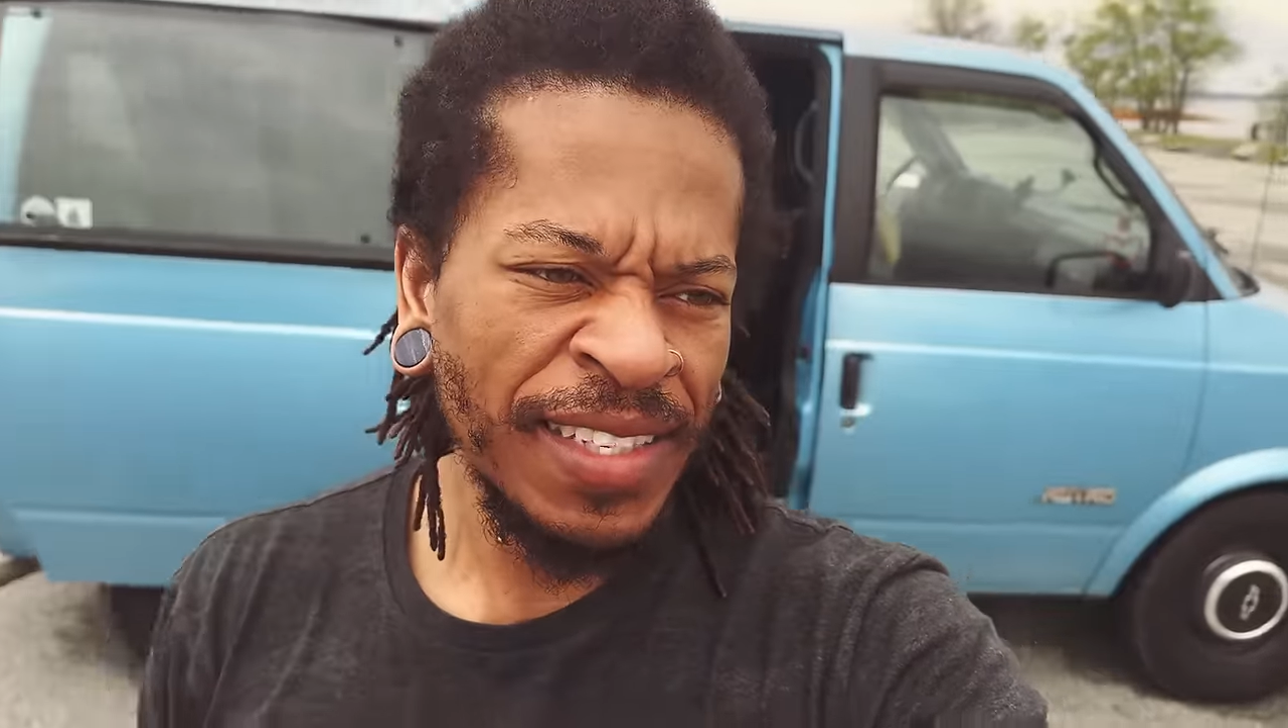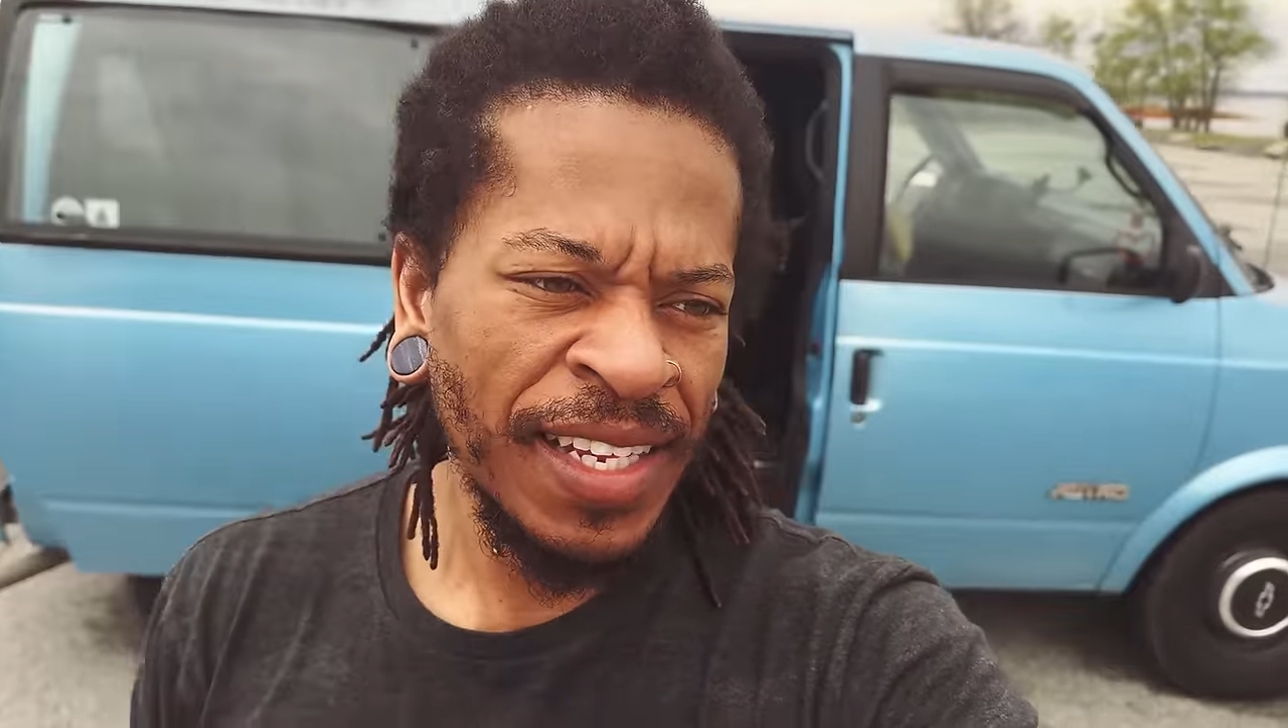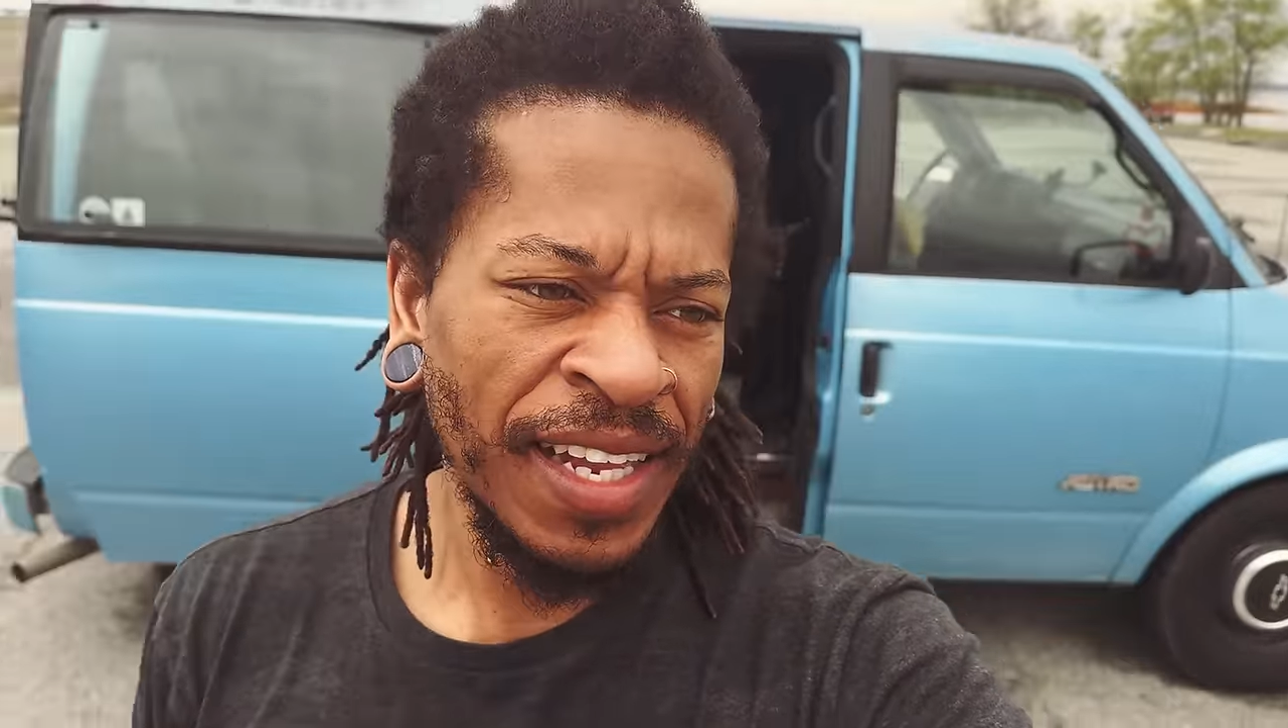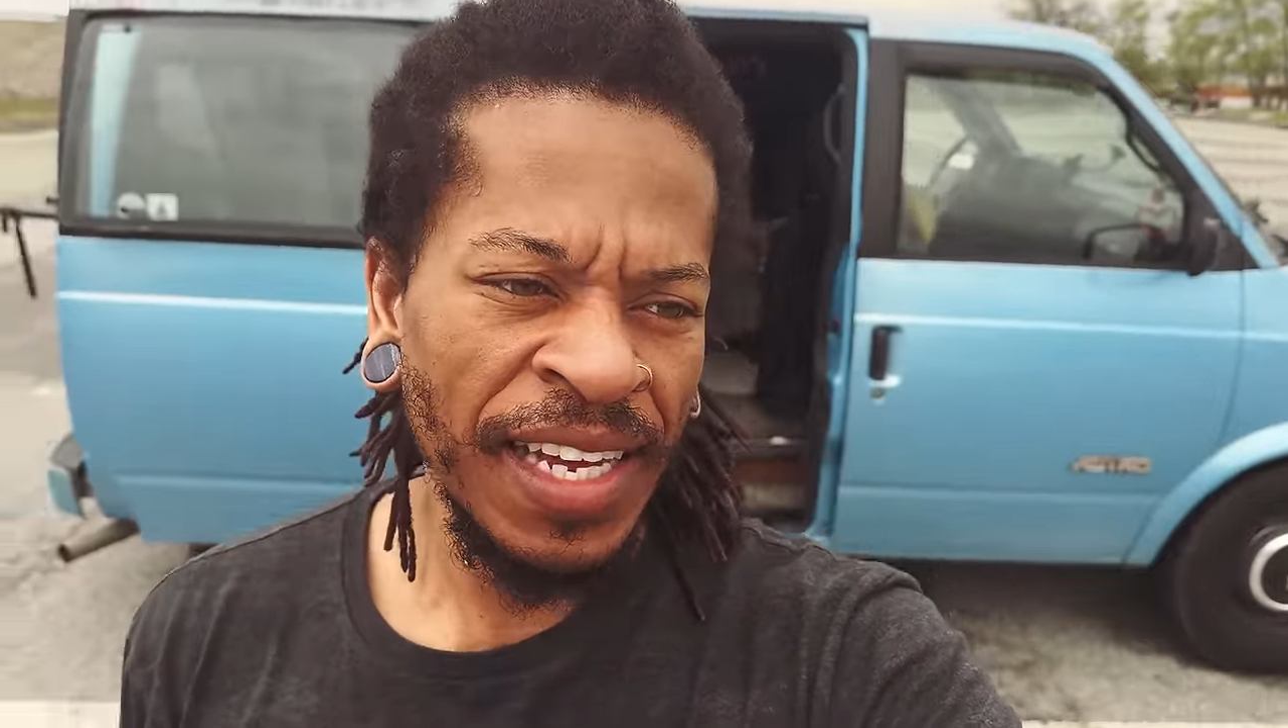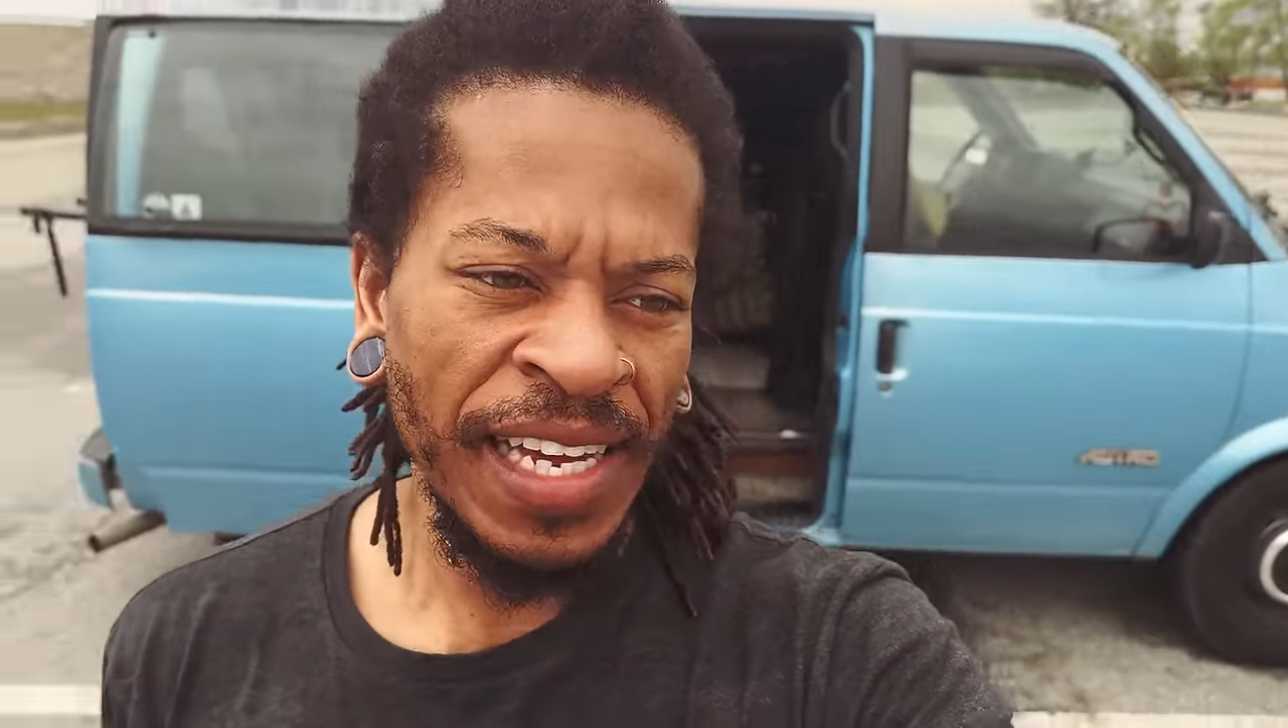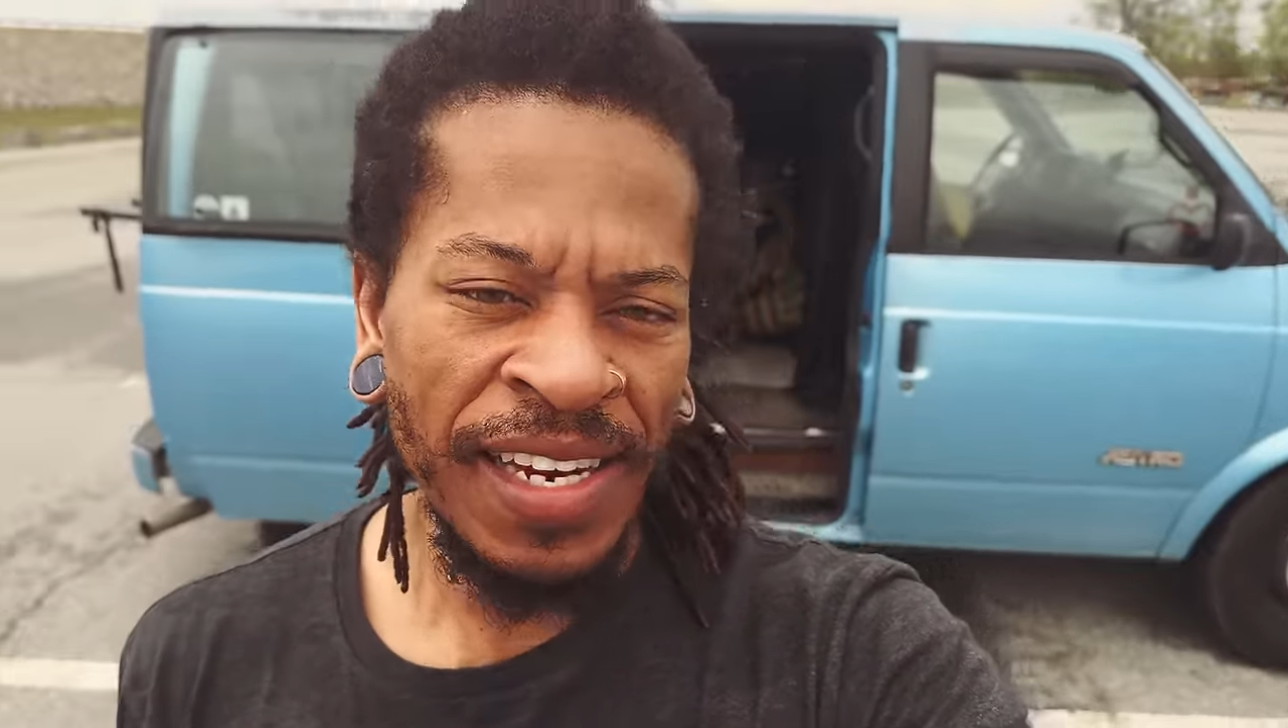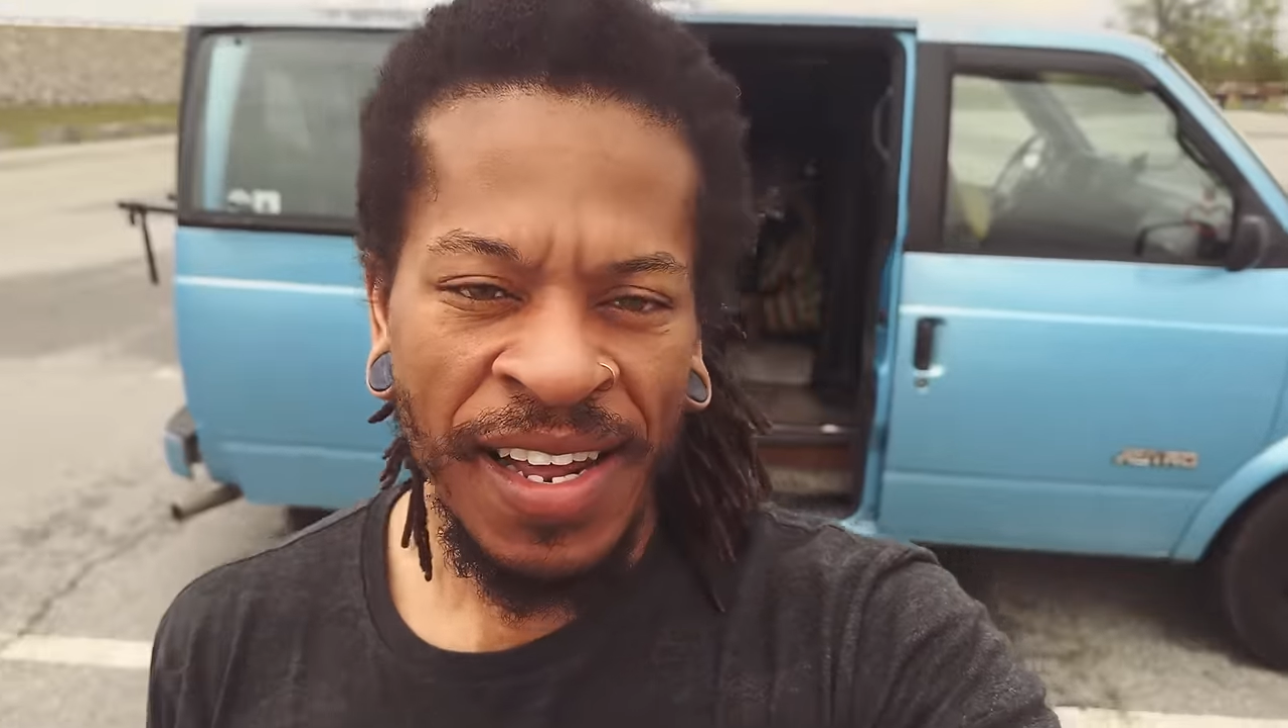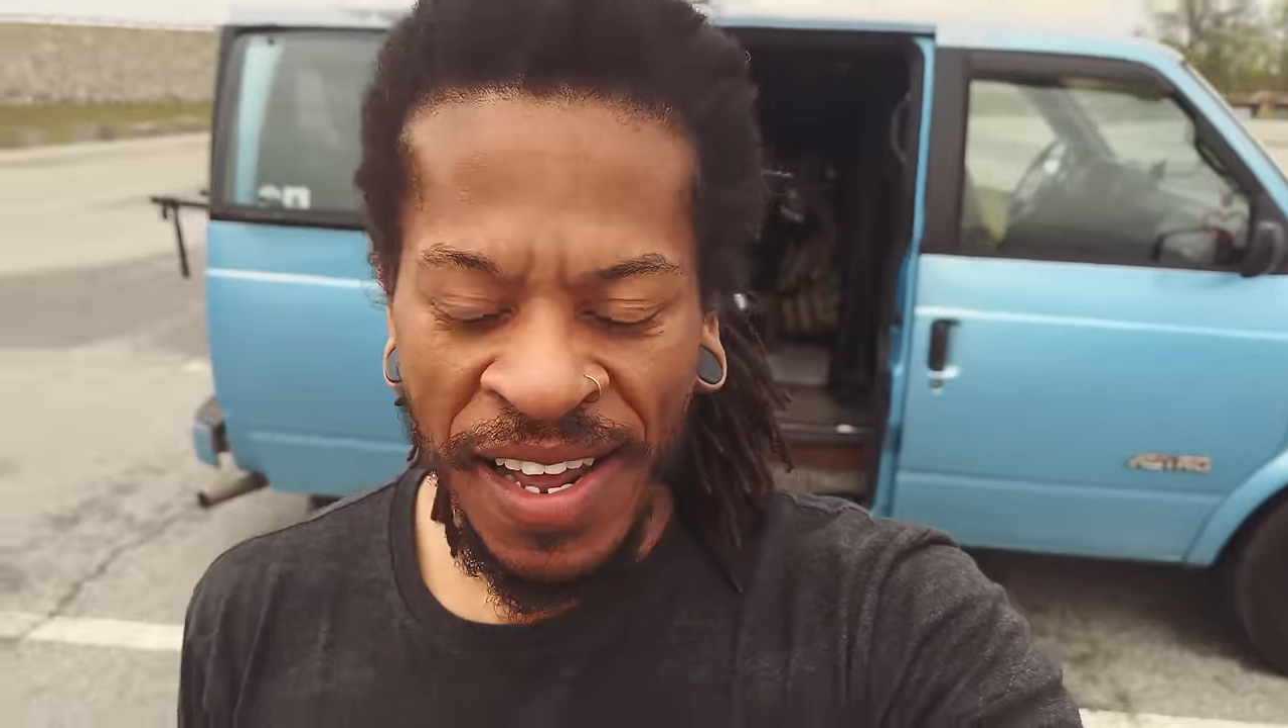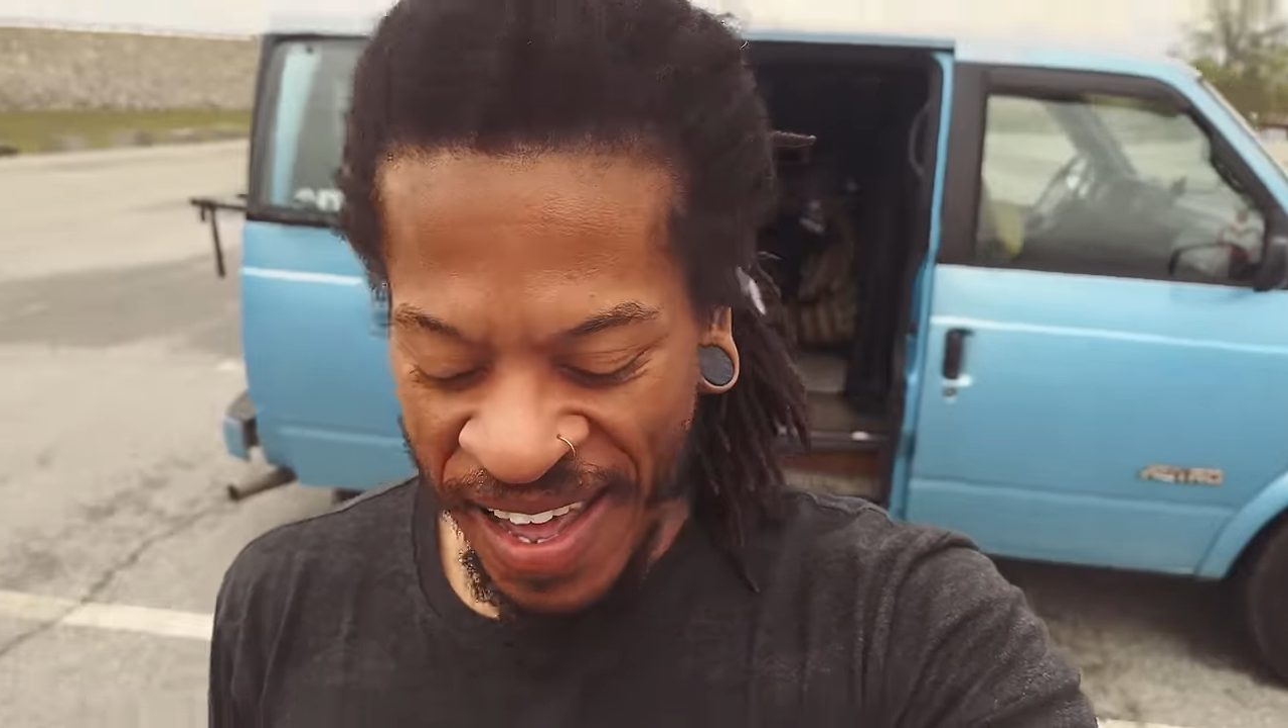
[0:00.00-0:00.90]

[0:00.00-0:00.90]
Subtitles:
clean.